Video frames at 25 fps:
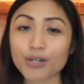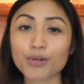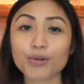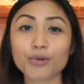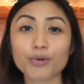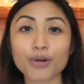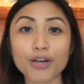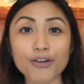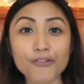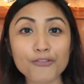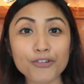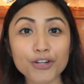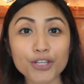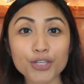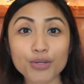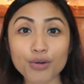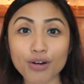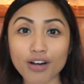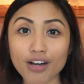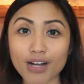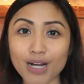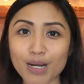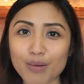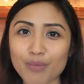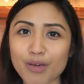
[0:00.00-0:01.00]
Whoever you
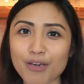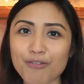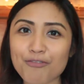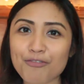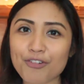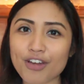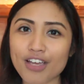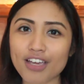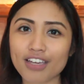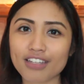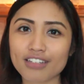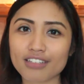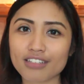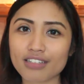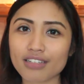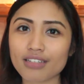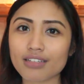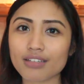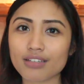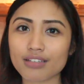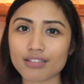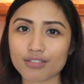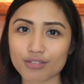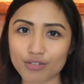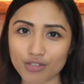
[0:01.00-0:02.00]
are, my friend,
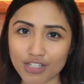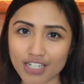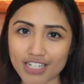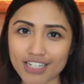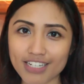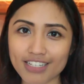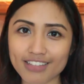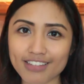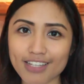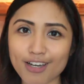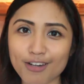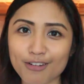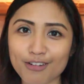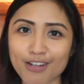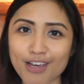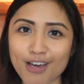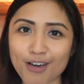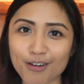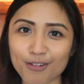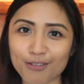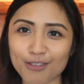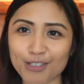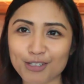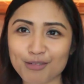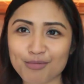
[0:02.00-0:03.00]
uli na tao na
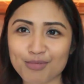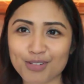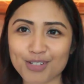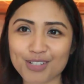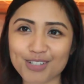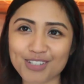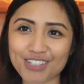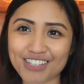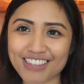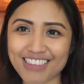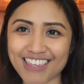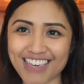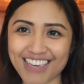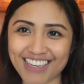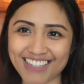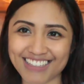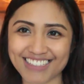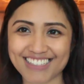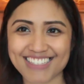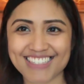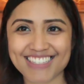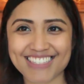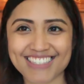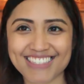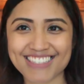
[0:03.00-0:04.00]
akong libro.
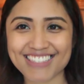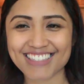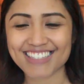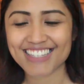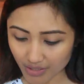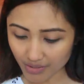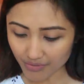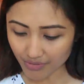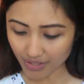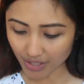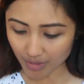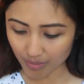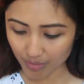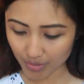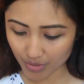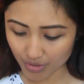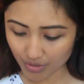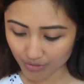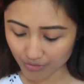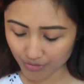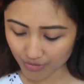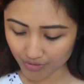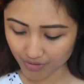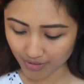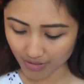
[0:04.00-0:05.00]
Thanks. I love how
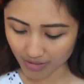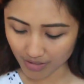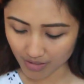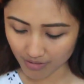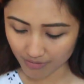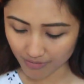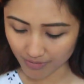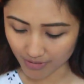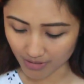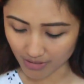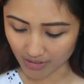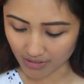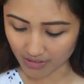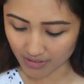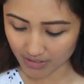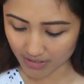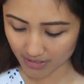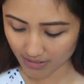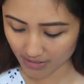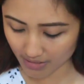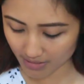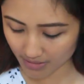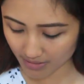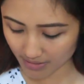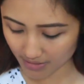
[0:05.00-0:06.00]
beautiful the cover is.
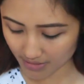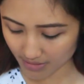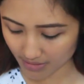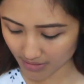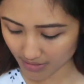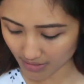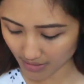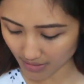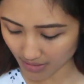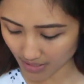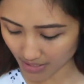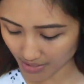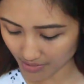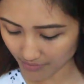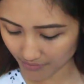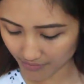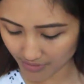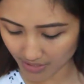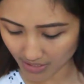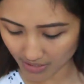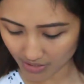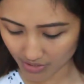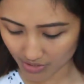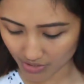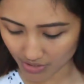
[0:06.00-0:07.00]
There's a kind of
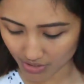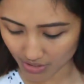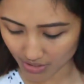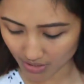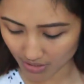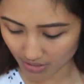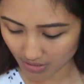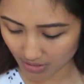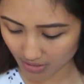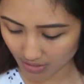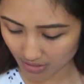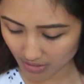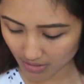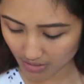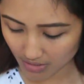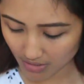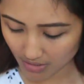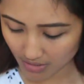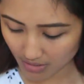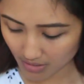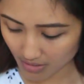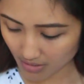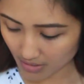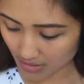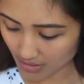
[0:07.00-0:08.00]
texture
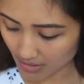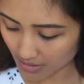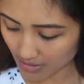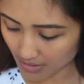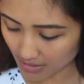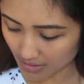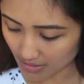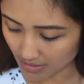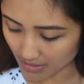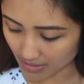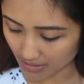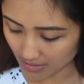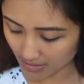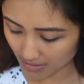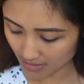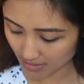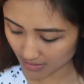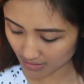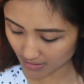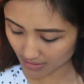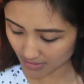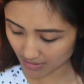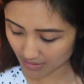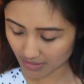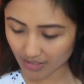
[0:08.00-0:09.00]
in it.
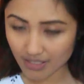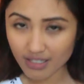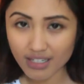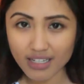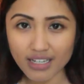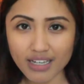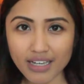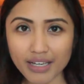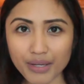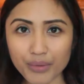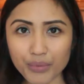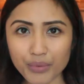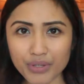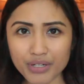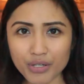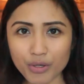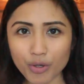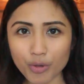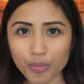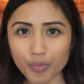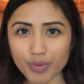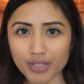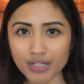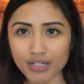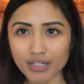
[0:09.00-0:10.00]
I want to
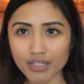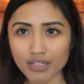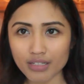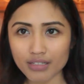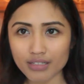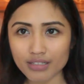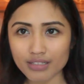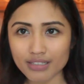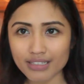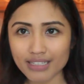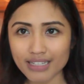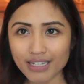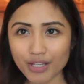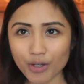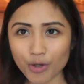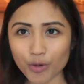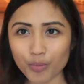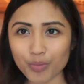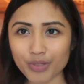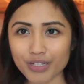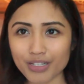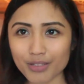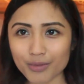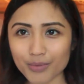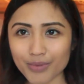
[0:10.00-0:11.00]
open it. Can I
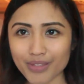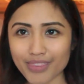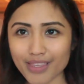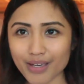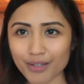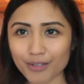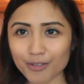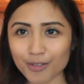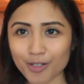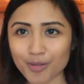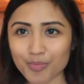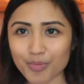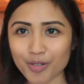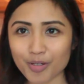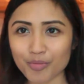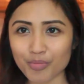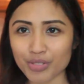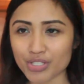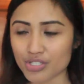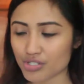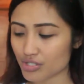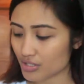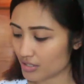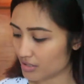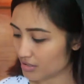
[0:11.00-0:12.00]
open it without her
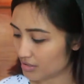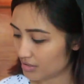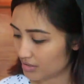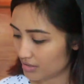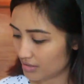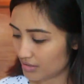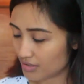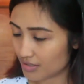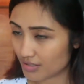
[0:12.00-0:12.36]
permission?